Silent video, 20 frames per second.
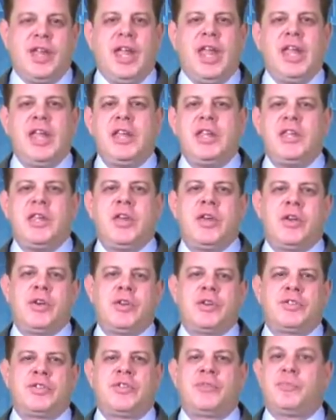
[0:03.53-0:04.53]
8
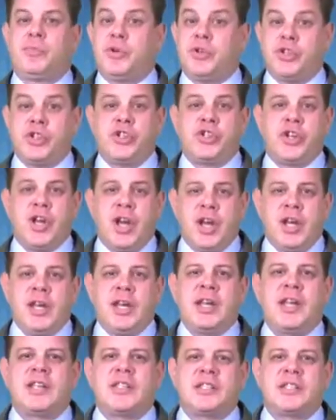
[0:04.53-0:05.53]
years of
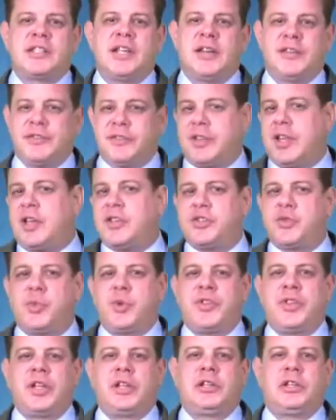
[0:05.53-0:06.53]
Bush-Cheney has left us
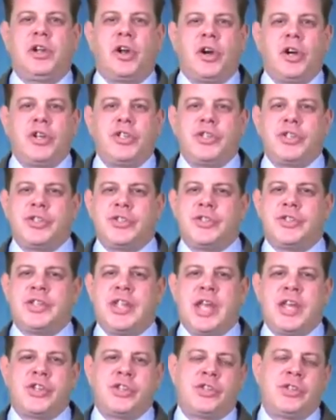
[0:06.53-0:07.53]
with the largest
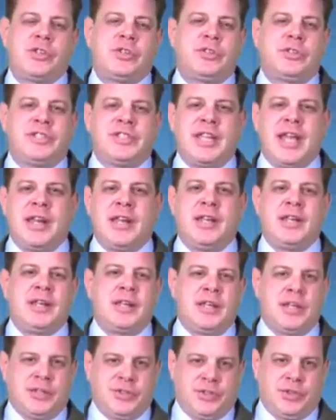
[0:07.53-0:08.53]
national debt
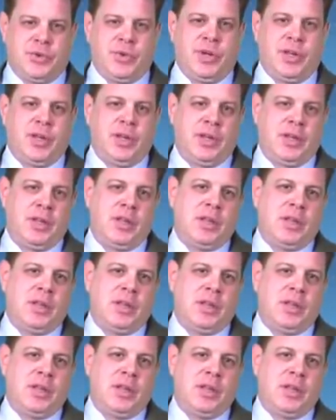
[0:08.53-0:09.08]
in history,